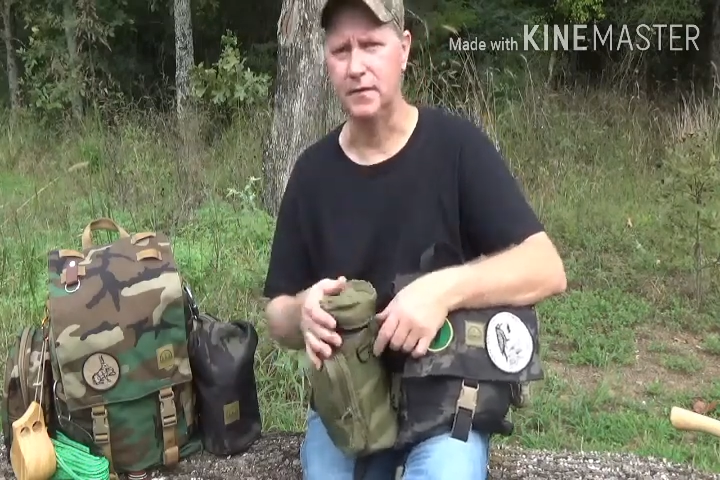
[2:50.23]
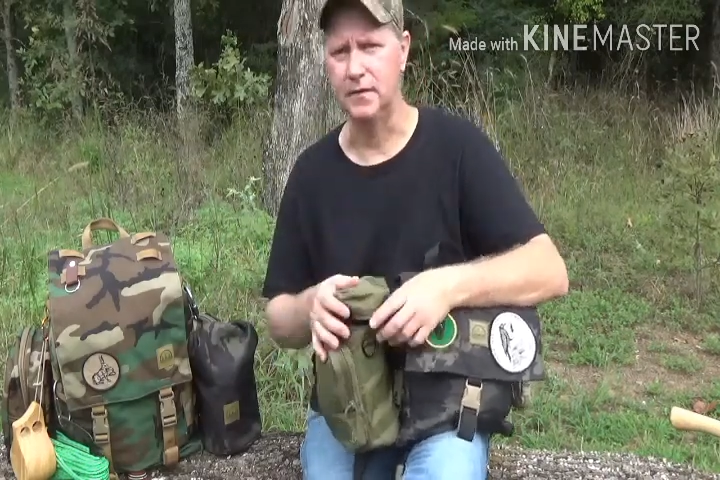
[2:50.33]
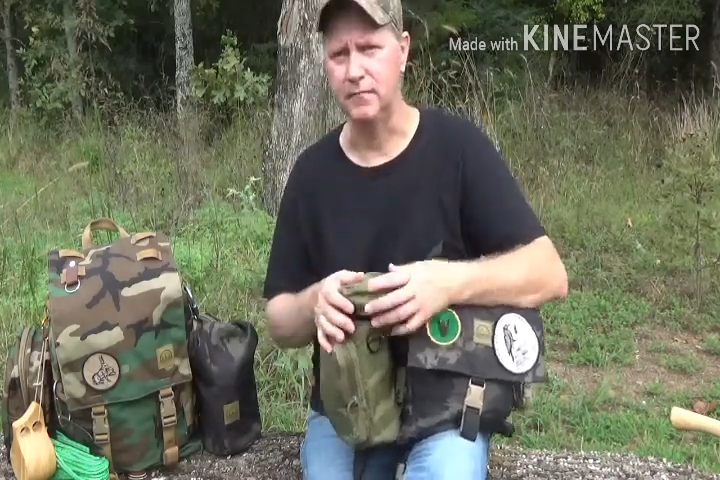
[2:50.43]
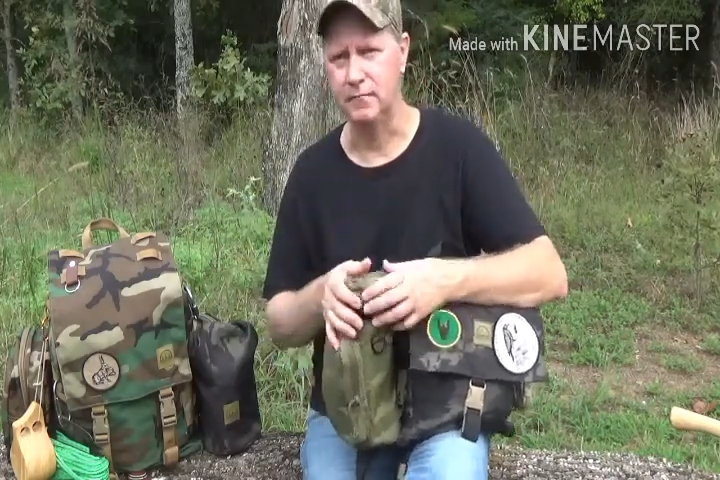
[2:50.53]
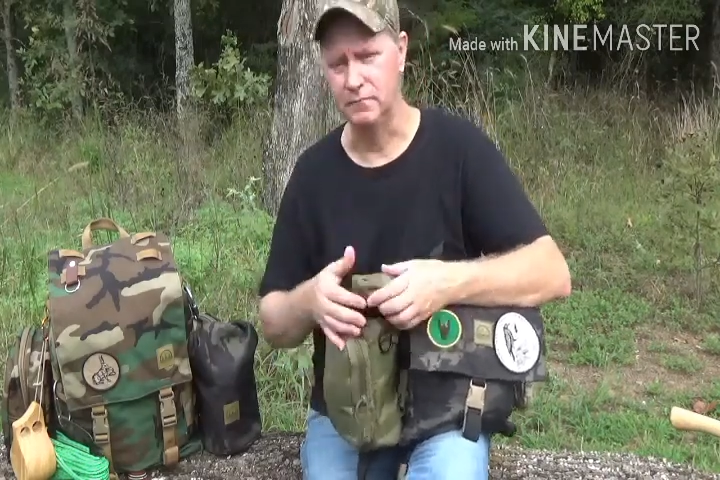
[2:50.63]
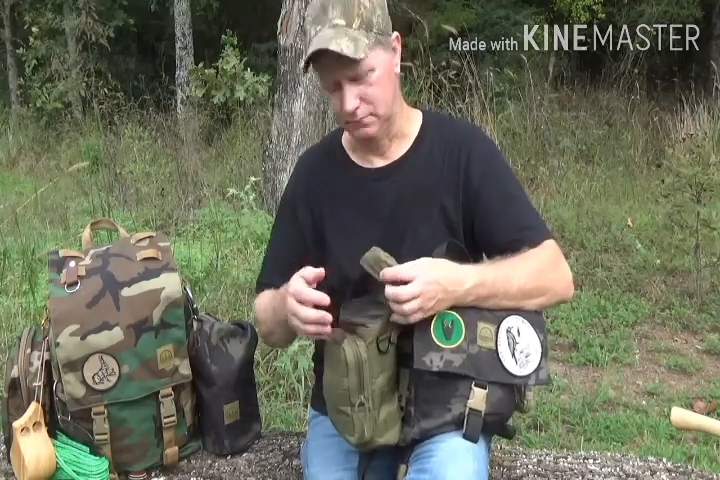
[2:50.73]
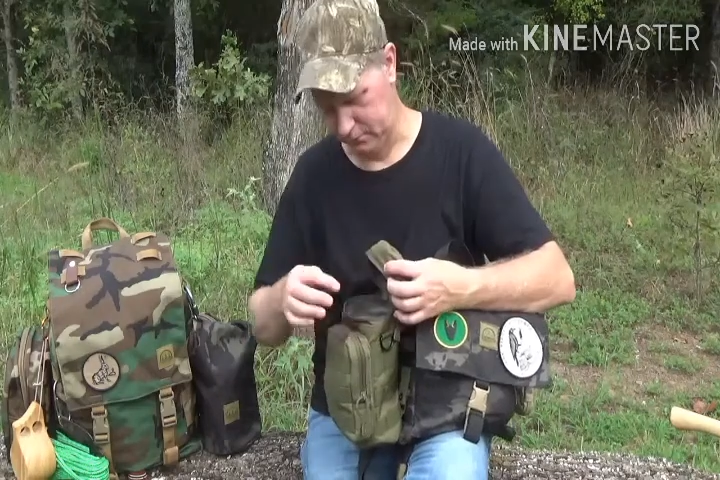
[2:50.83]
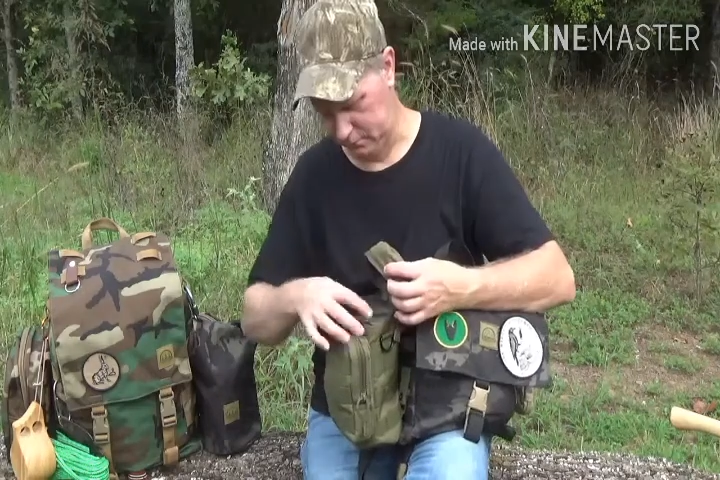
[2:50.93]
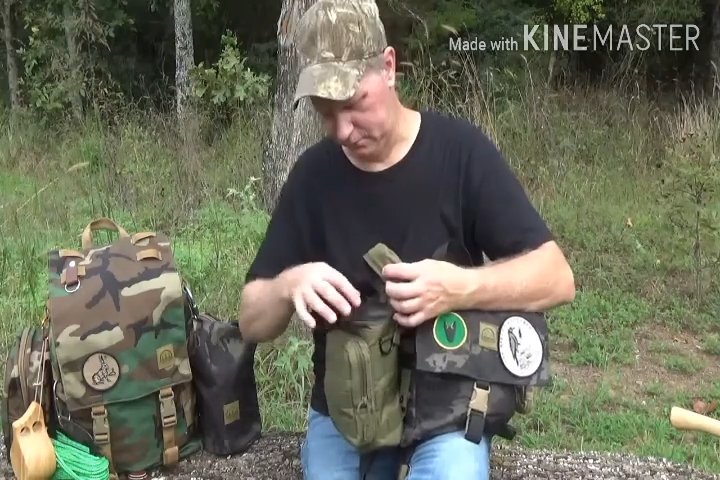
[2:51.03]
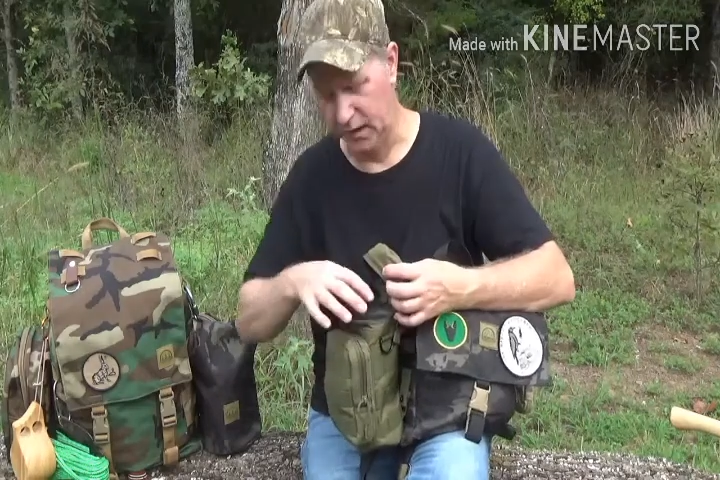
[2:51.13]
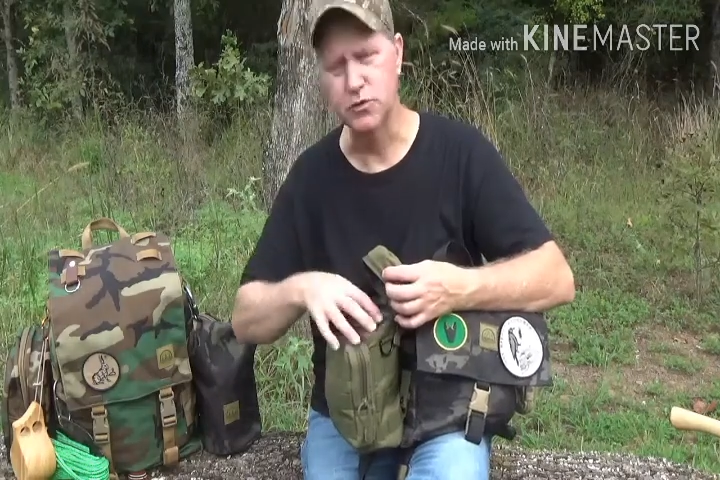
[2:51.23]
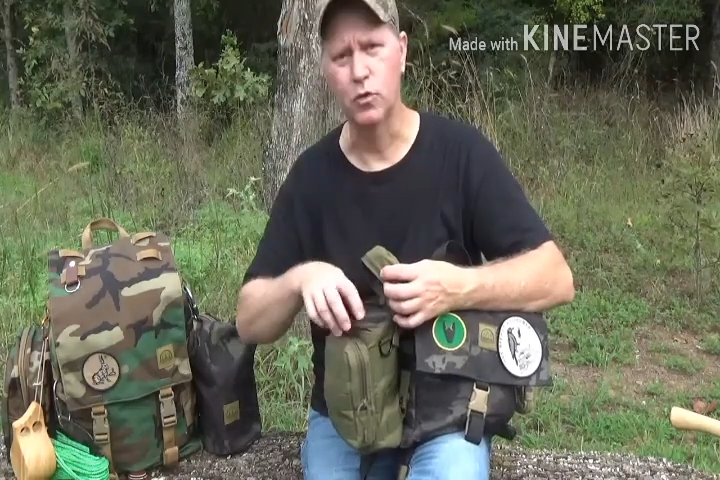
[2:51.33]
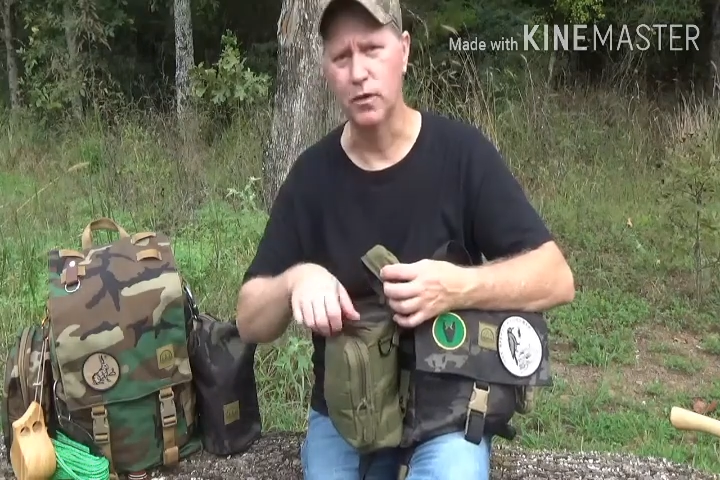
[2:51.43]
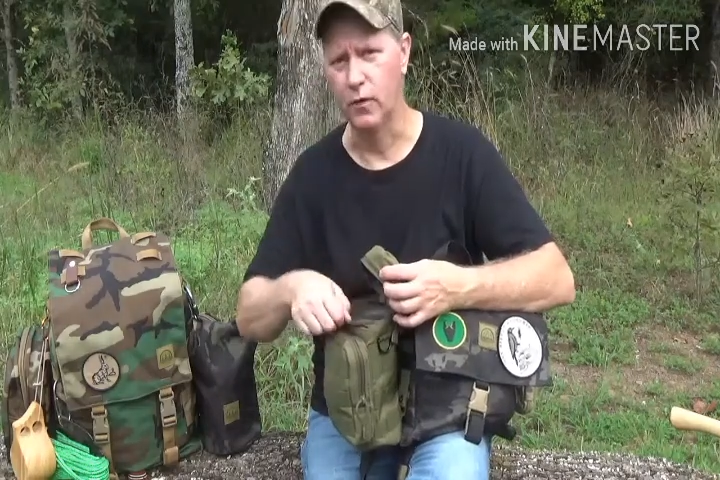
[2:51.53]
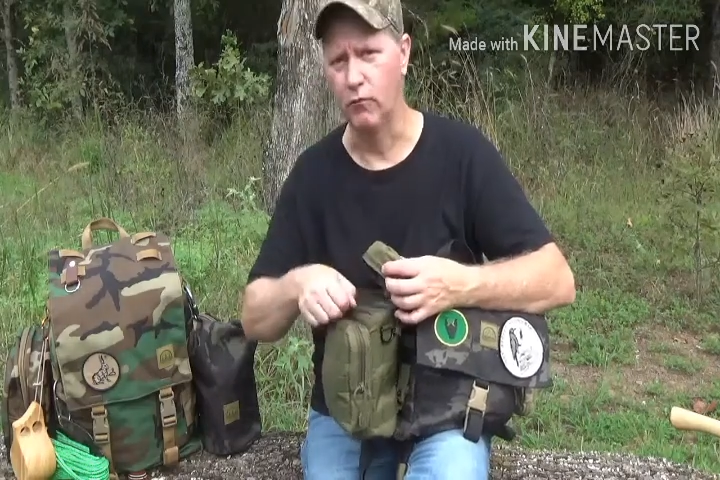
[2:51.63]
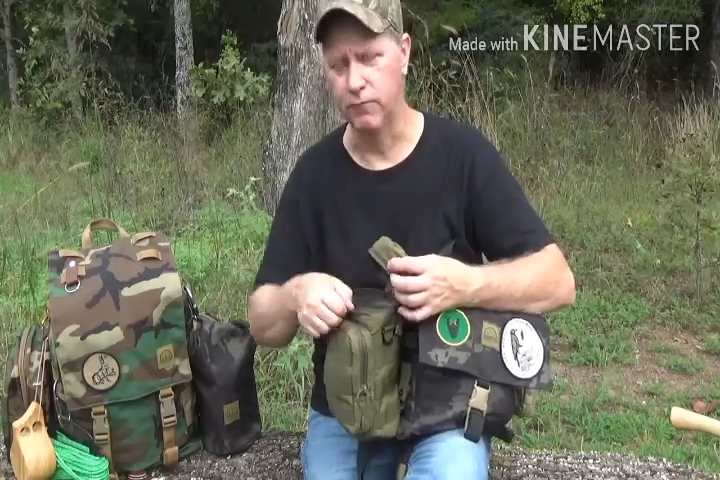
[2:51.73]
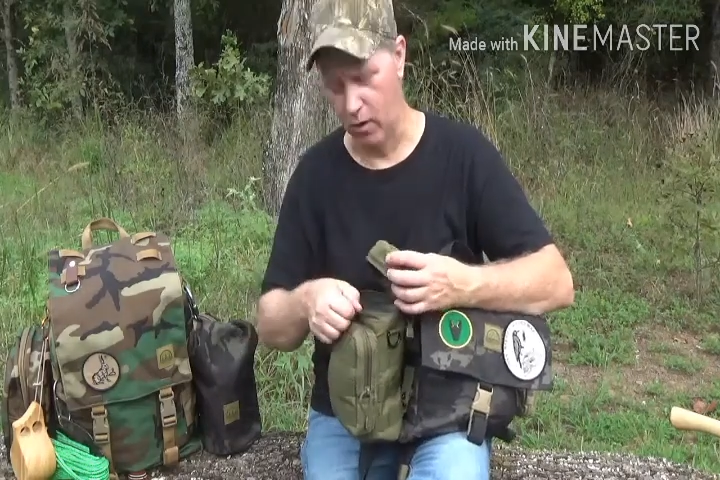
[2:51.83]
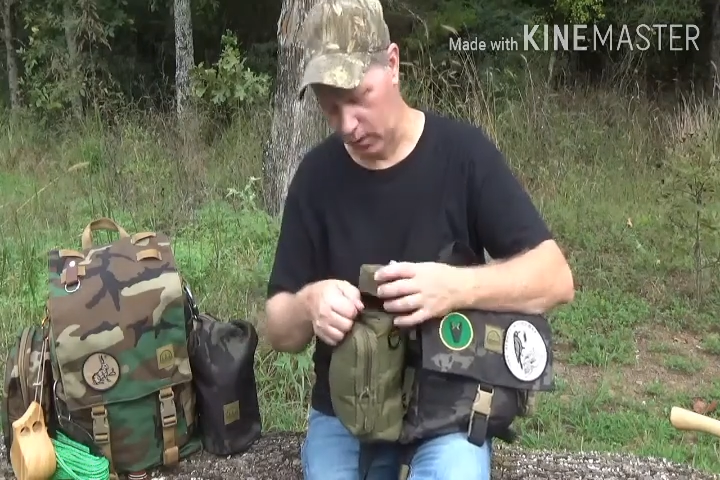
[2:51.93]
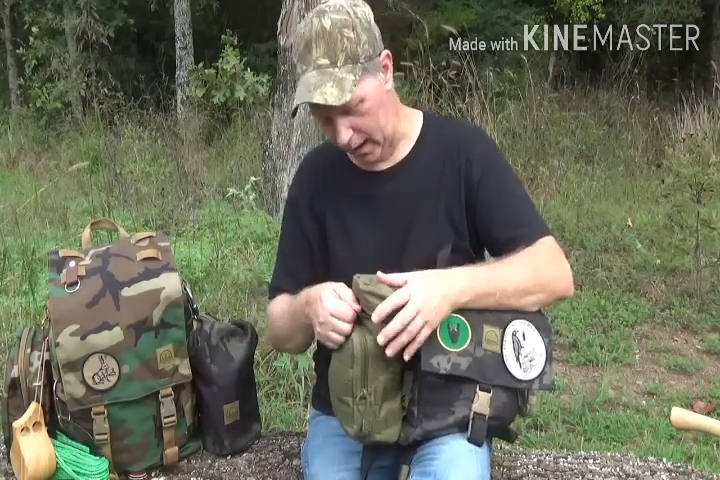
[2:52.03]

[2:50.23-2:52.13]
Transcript: of, make sure it don't fall